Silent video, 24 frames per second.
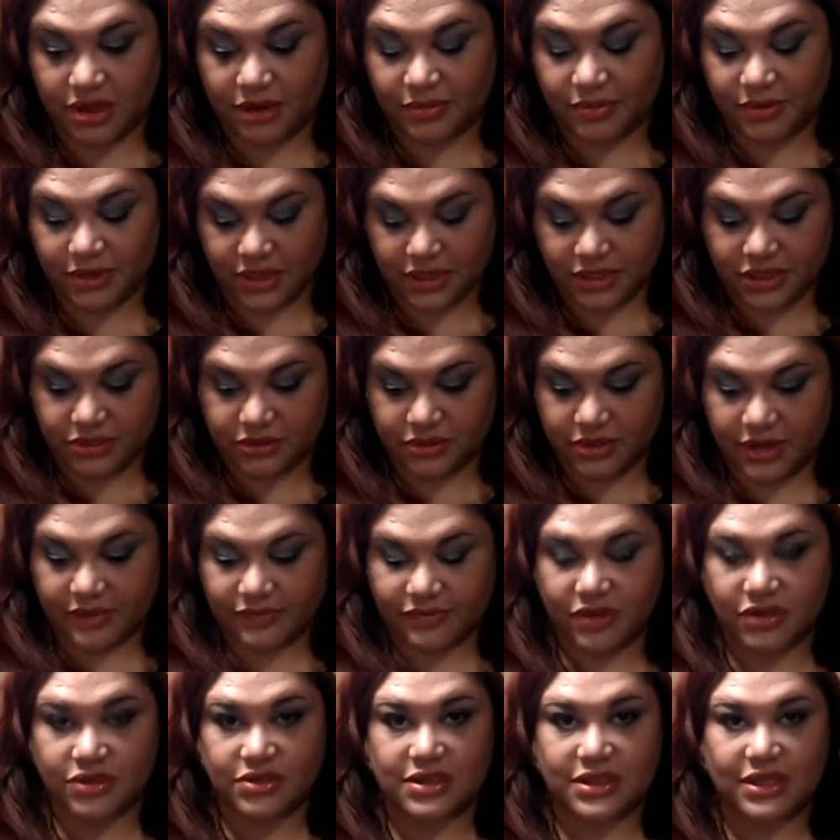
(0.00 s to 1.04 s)
I really don't
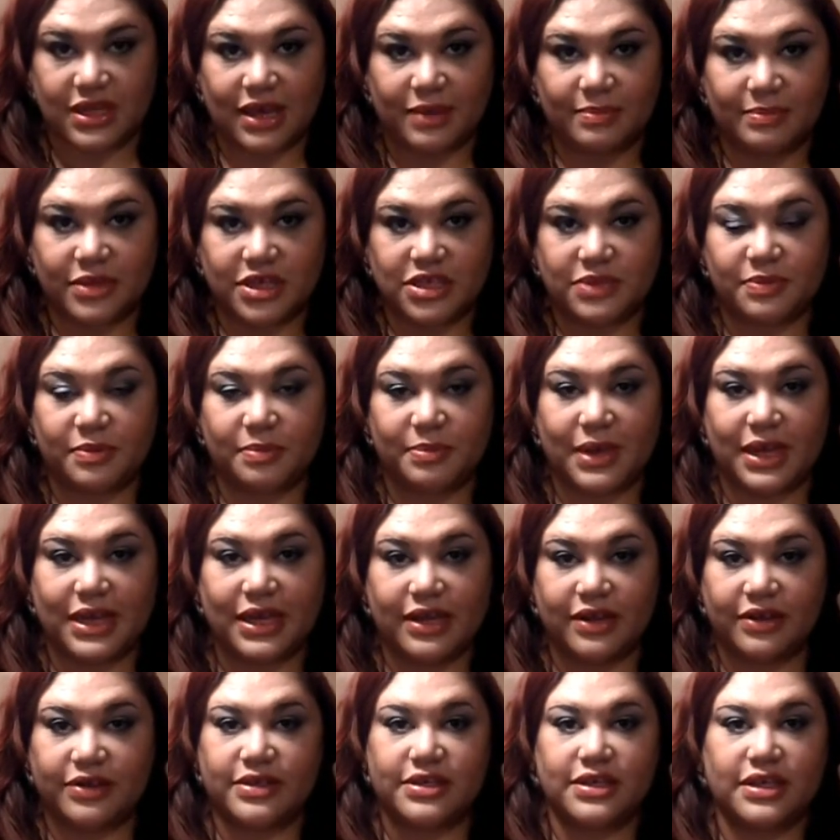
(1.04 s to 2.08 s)
have to use it that much. But my
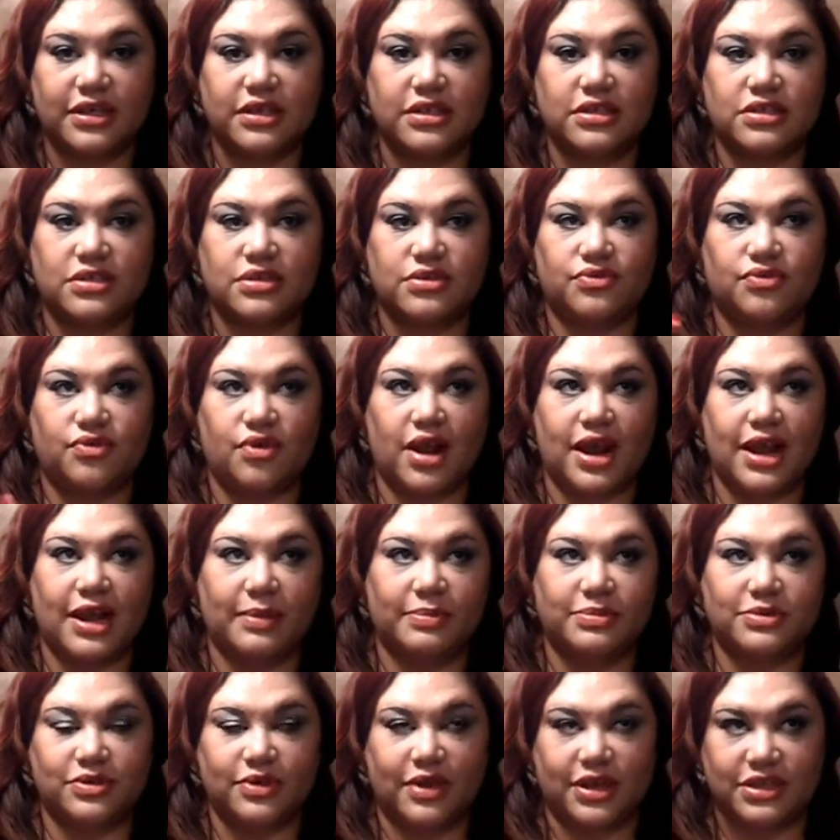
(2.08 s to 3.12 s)
hair does dry
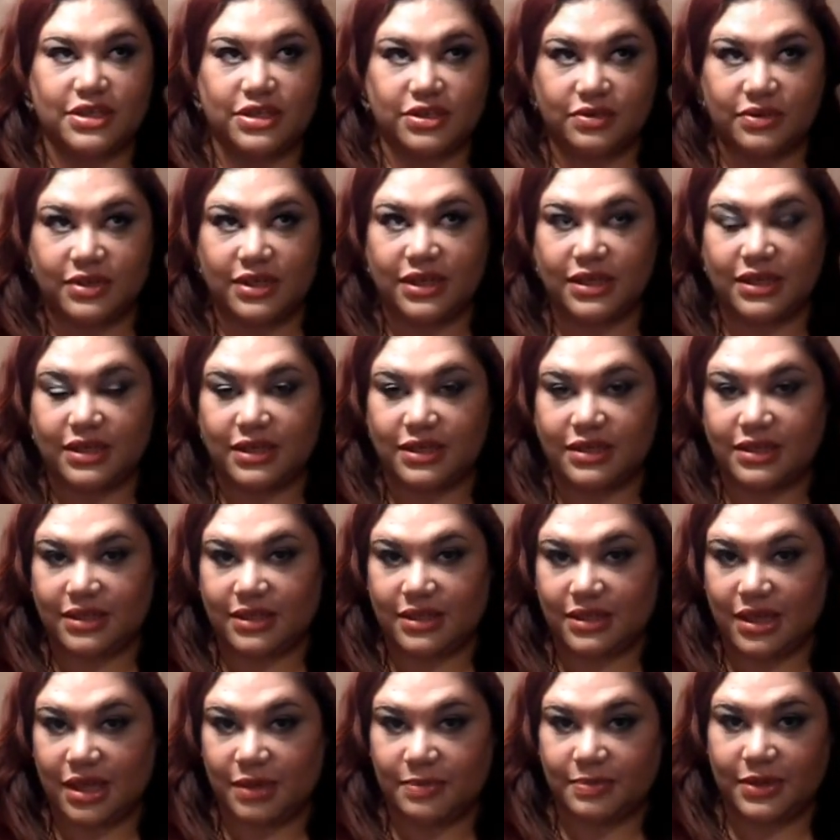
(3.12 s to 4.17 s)
up, so I do need to
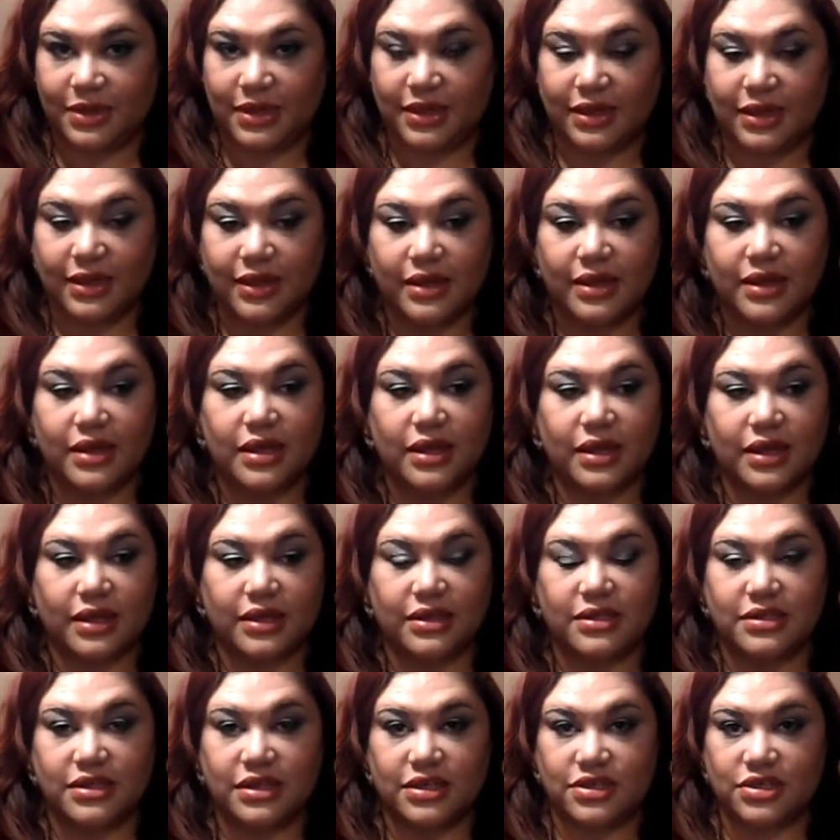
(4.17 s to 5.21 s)
keep it
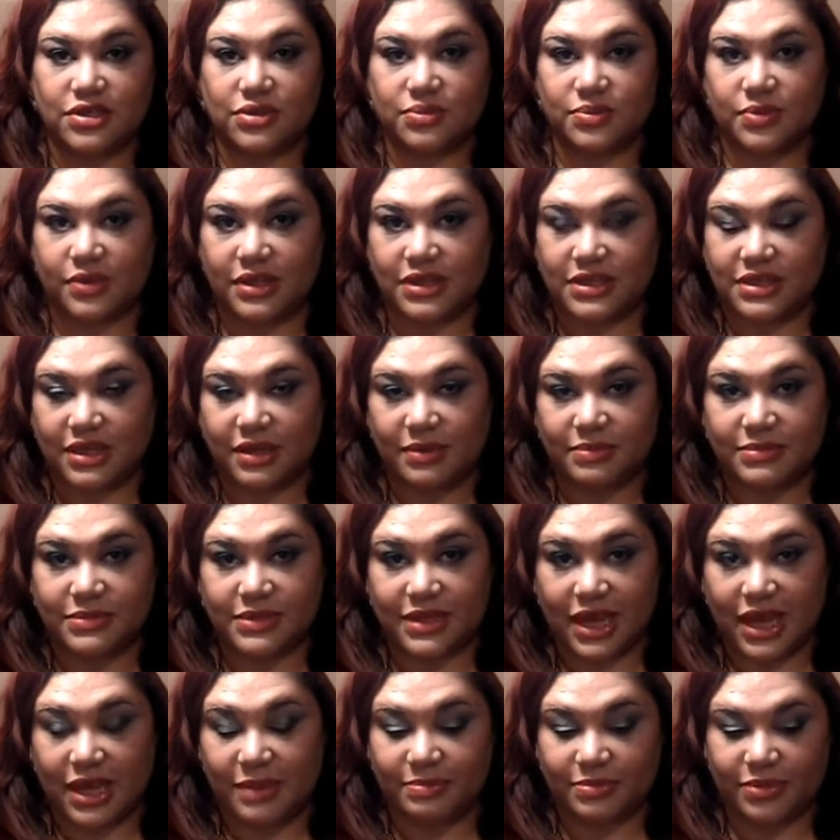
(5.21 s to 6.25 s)
conditioned with some
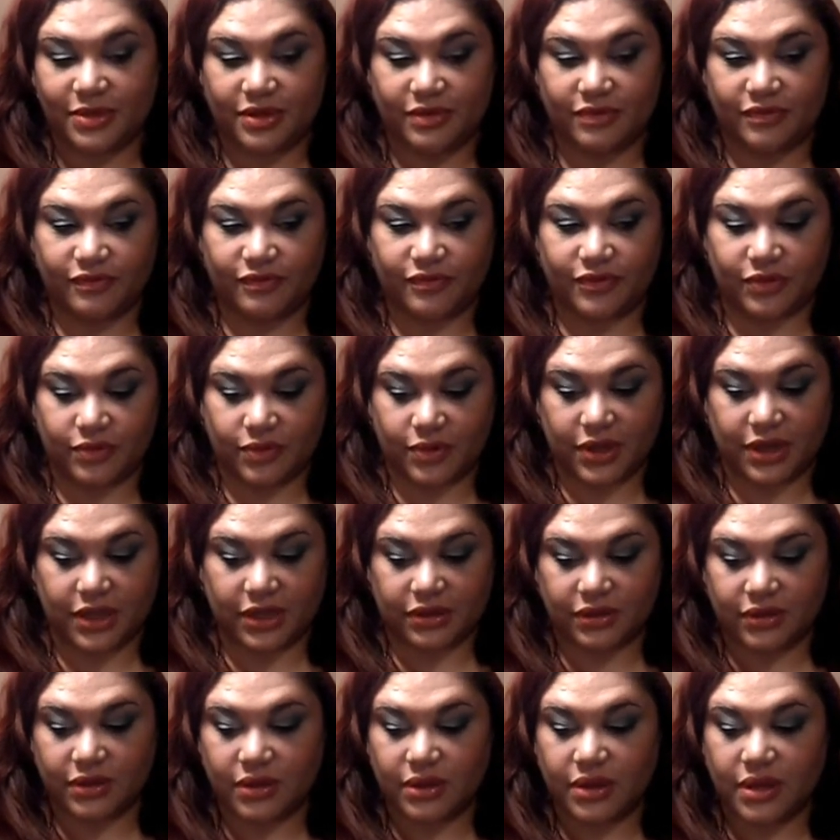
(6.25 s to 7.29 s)
type of
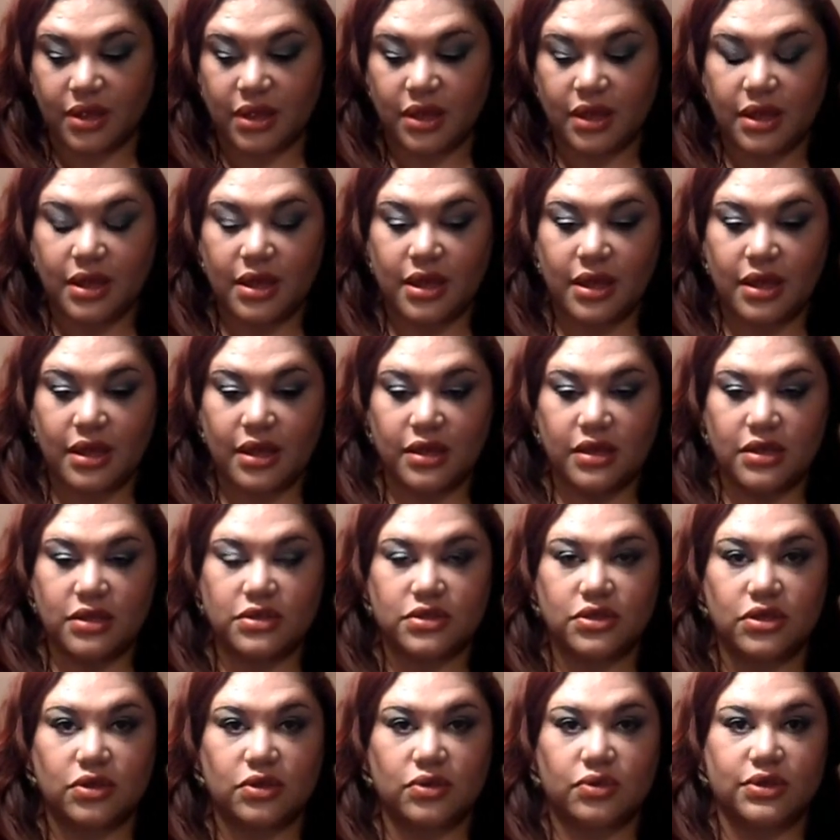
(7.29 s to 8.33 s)
oil.
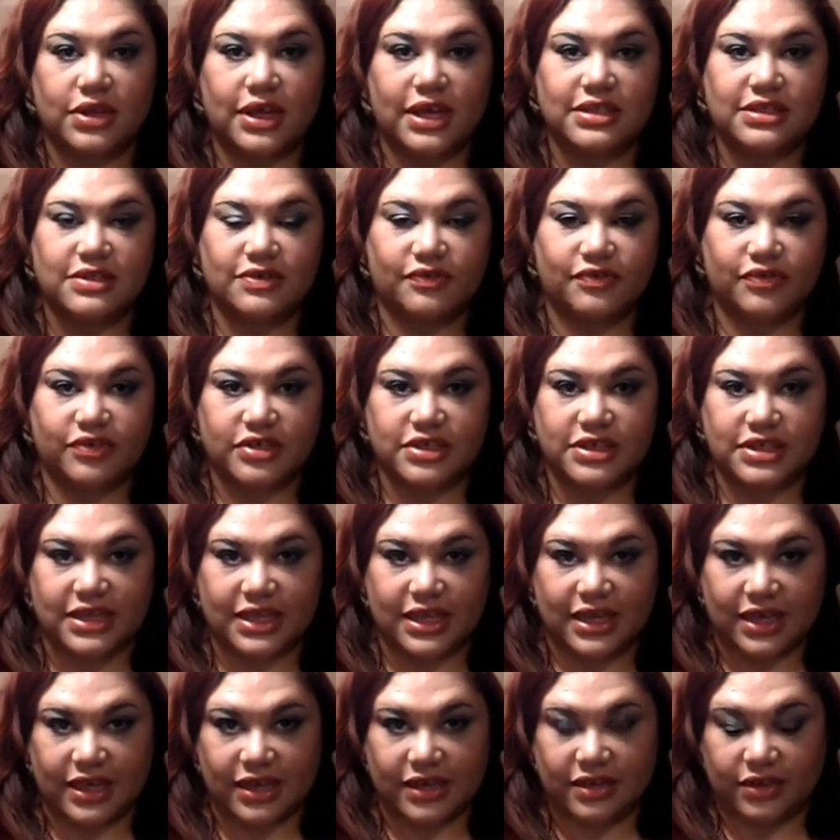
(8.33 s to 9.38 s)
So that's the first
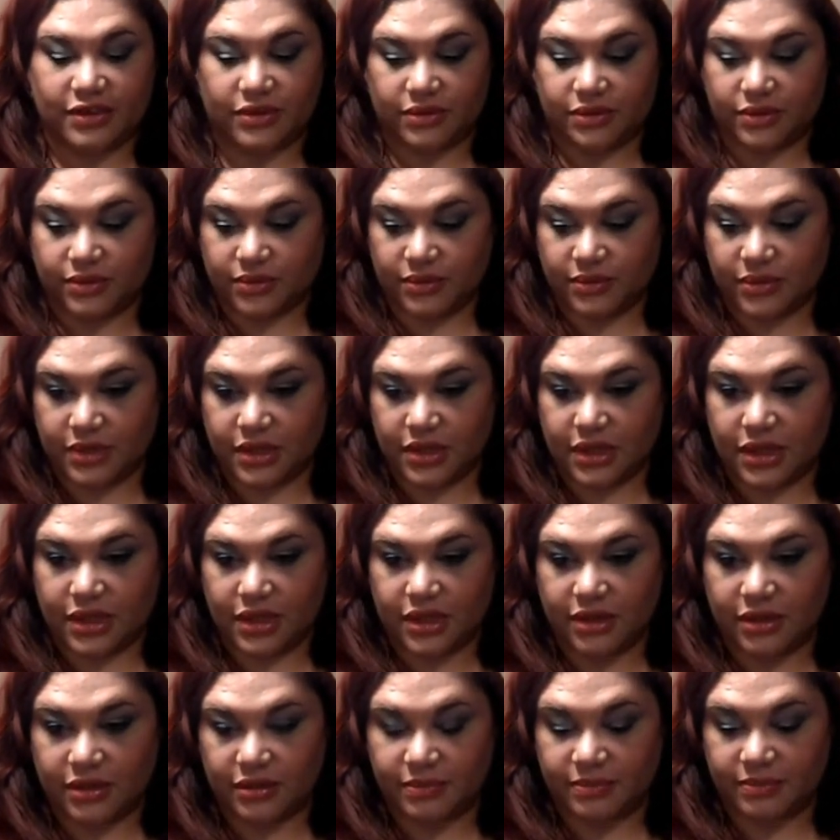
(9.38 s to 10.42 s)
thing I do.
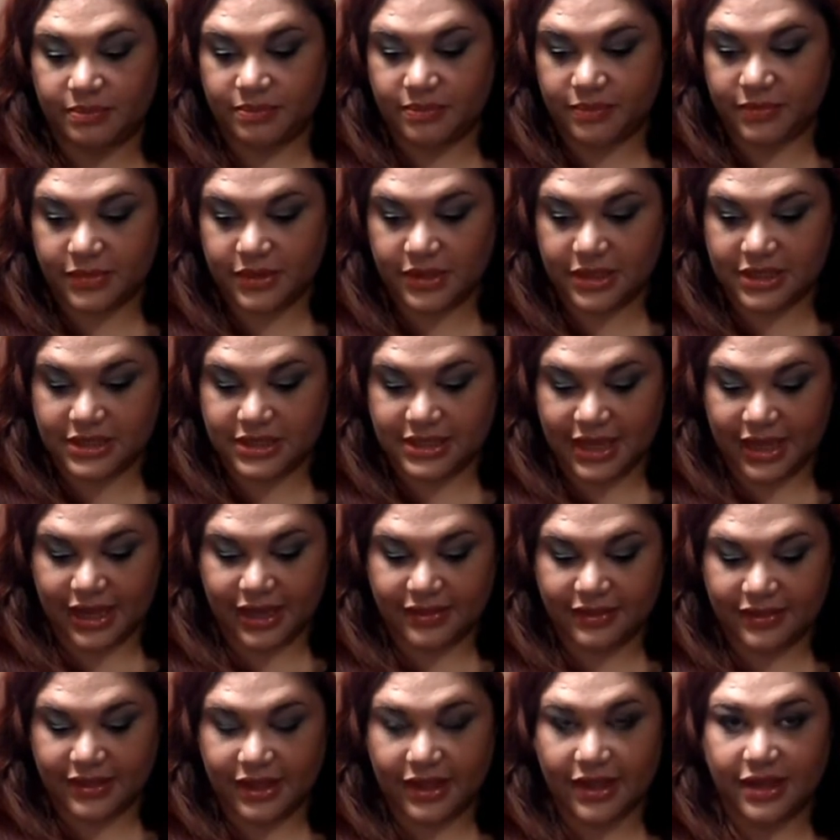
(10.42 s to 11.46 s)
The
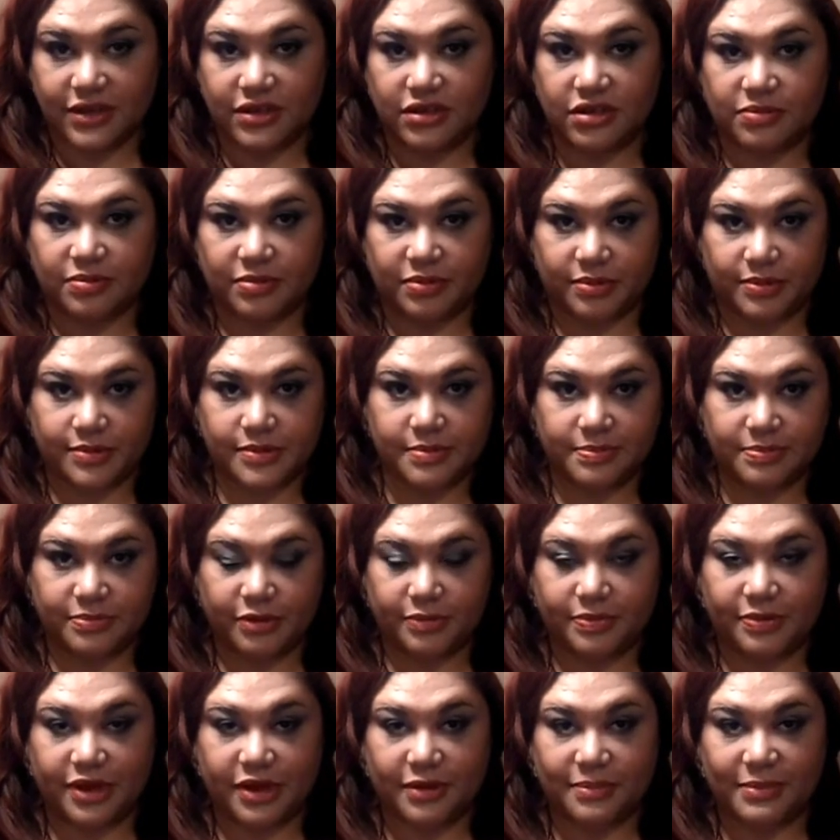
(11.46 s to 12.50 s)
second thing I do to
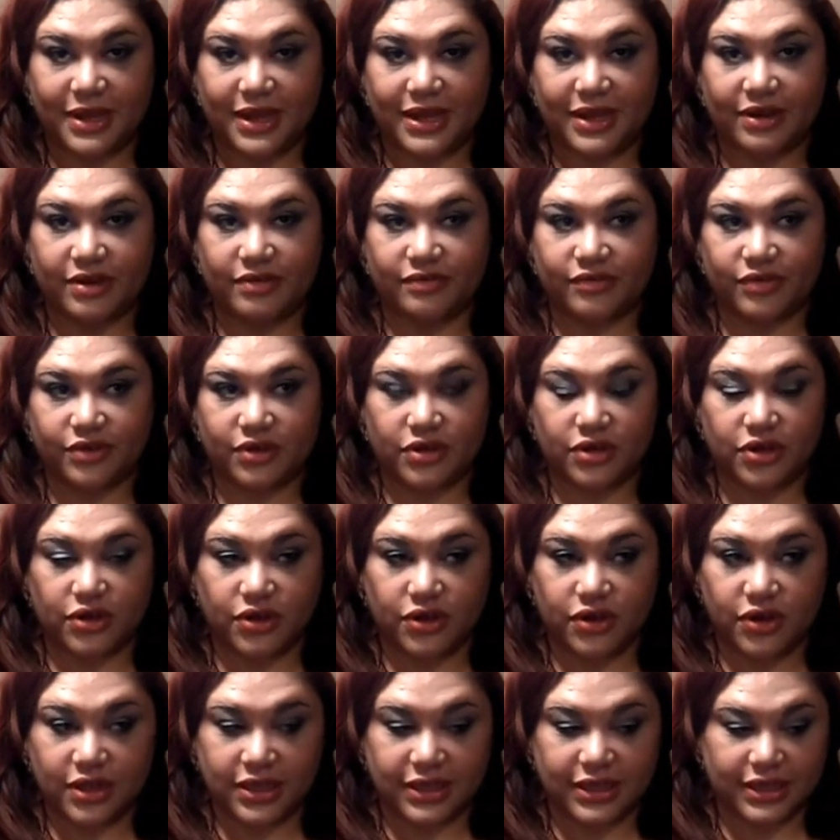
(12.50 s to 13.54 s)
prepare my hair for
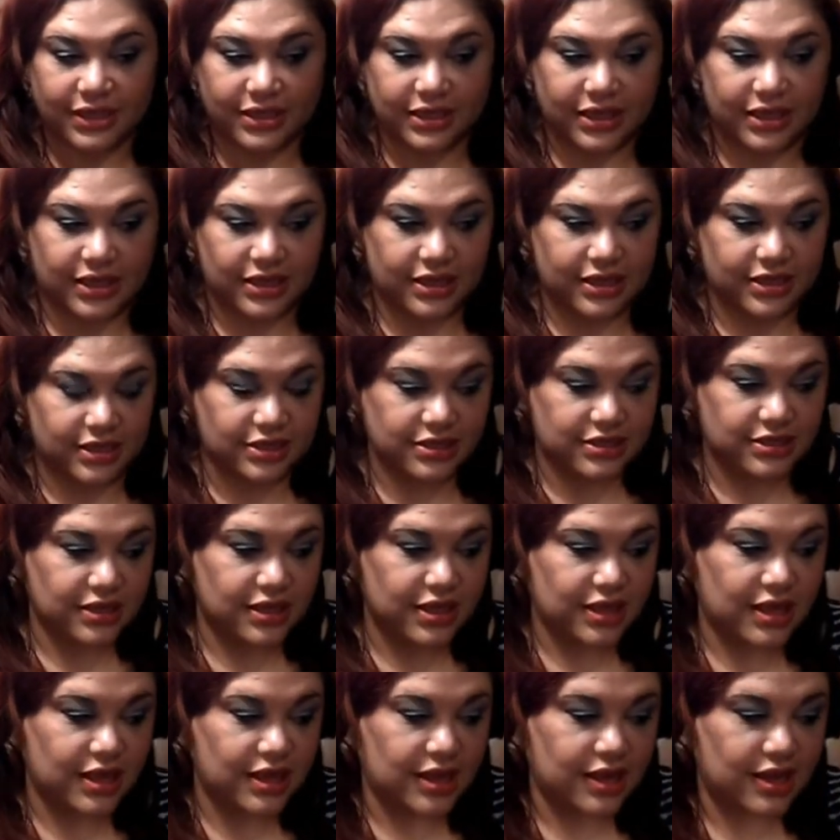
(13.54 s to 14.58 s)
curling is
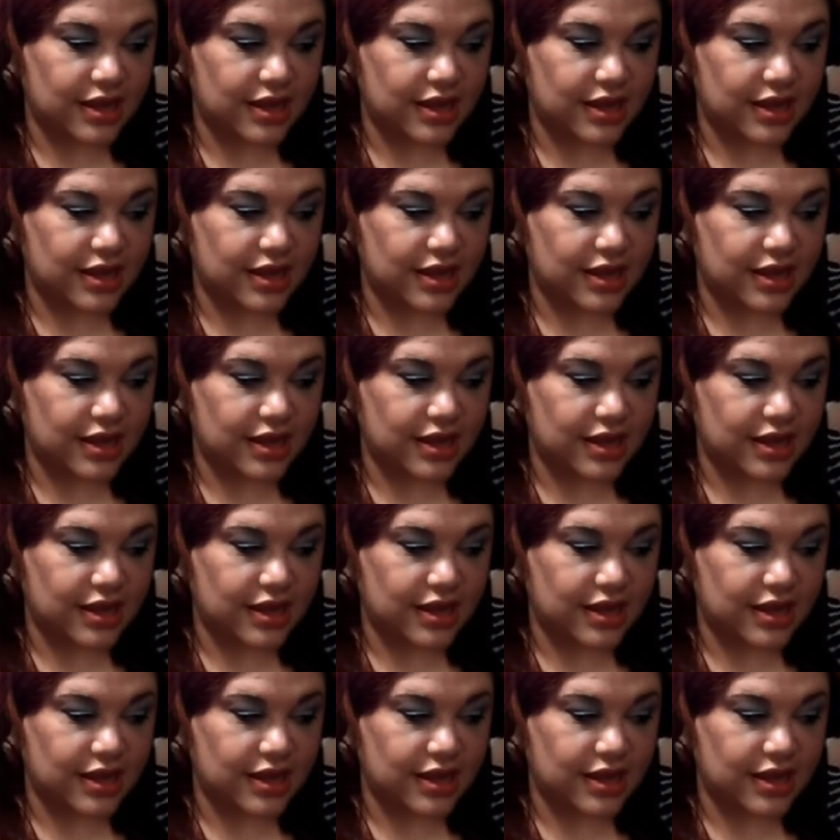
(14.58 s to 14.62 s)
